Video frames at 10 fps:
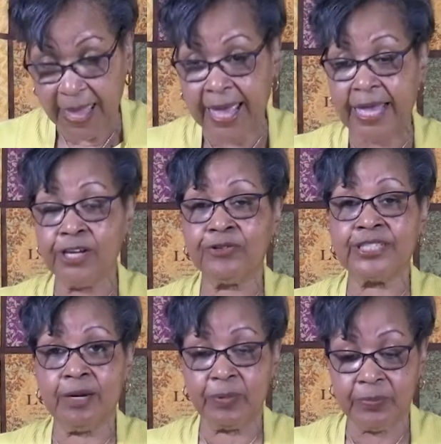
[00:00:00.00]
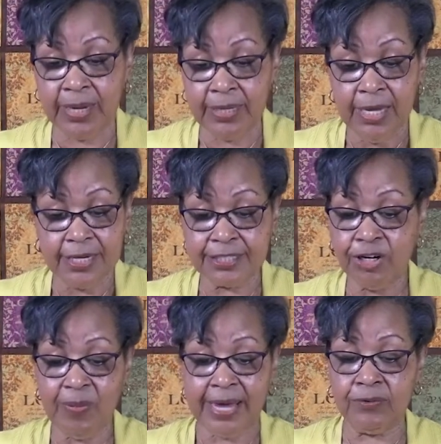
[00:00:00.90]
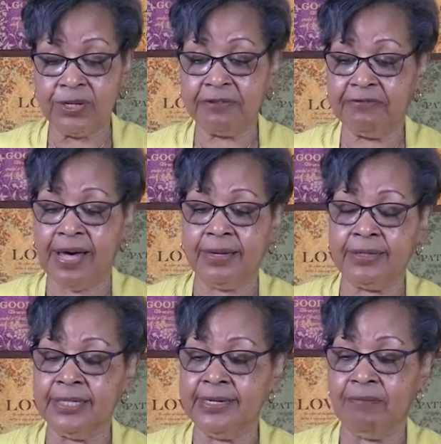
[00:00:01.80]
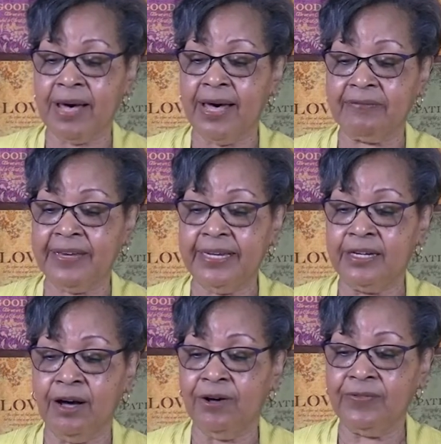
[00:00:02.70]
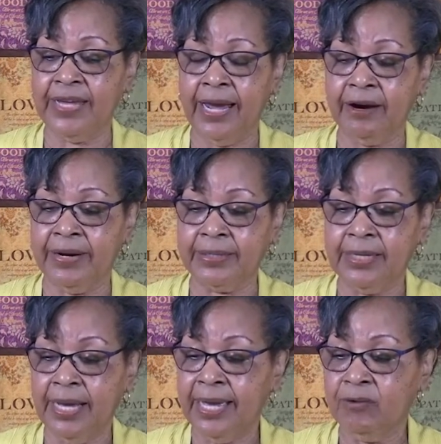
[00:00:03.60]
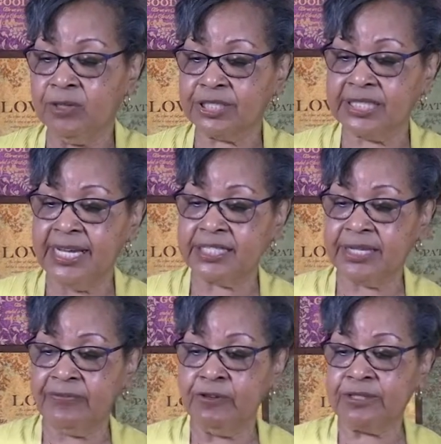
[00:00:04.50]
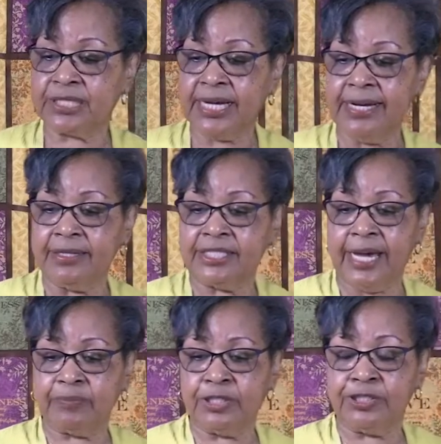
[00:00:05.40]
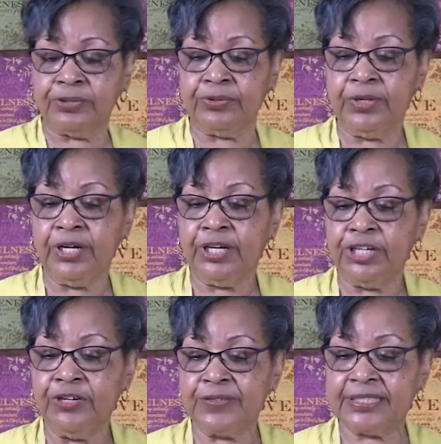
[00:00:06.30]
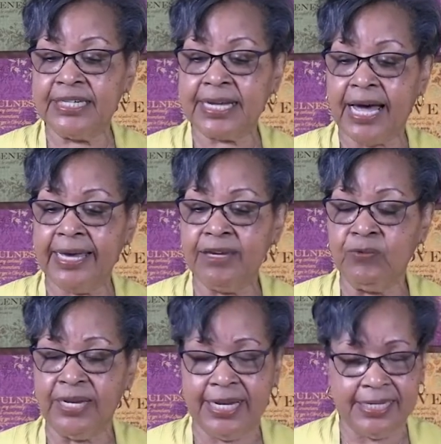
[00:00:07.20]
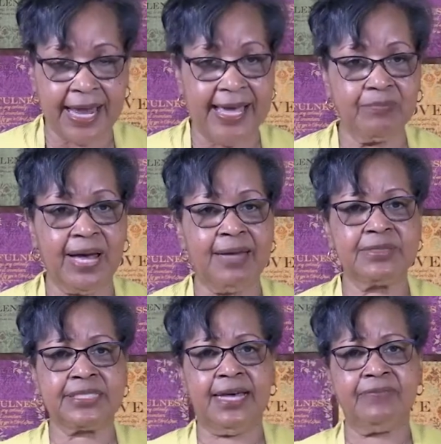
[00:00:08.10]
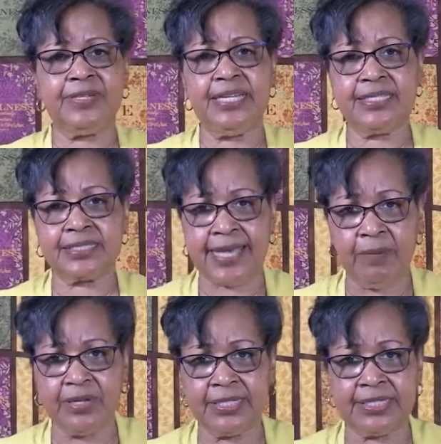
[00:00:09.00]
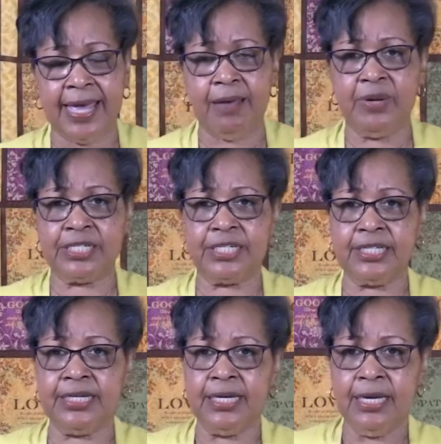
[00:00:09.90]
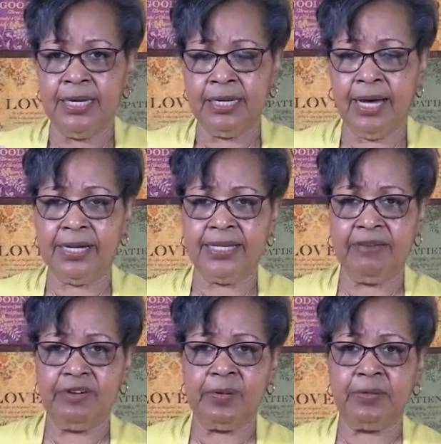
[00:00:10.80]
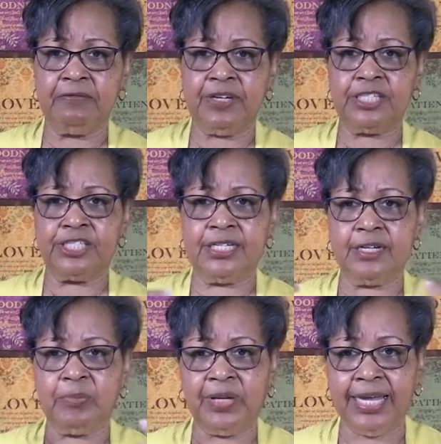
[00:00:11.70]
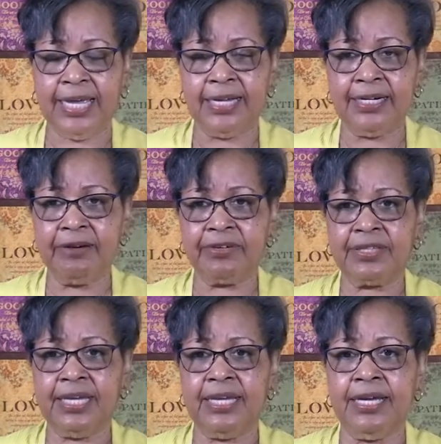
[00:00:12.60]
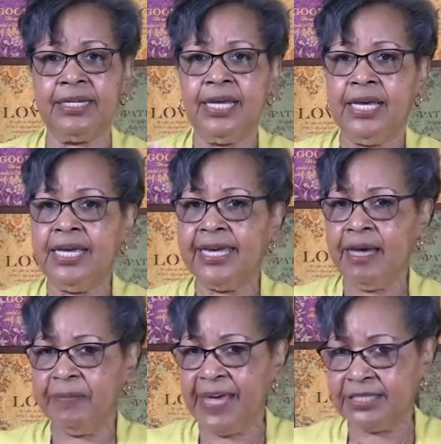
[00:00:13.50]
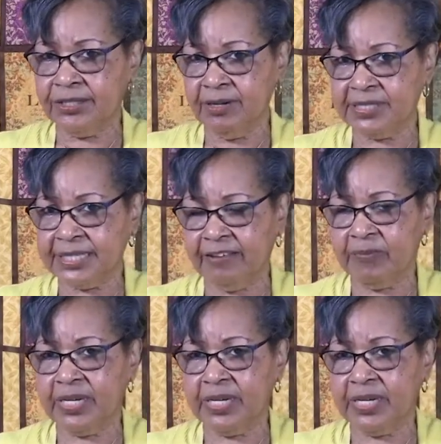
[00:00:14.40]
and your temperament, because nobody would have followed Nehemiah if he'd gone there. And we'll see, if you studied chapter 2, you've seen how he went at night by himself and he examined the damage, and God had given him the vision and the plan and everything. And he kept that to himself